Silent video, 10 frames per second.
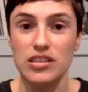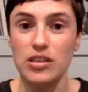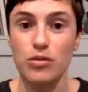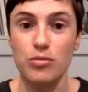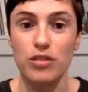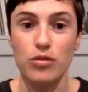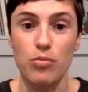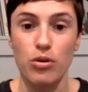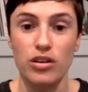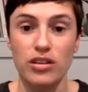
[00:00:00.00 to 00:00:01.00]
that were being
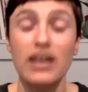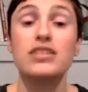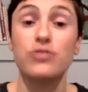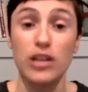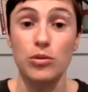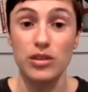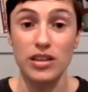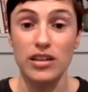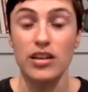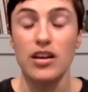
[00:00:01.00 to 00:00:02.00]
reported less
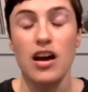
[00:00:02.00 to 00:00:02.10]
frequently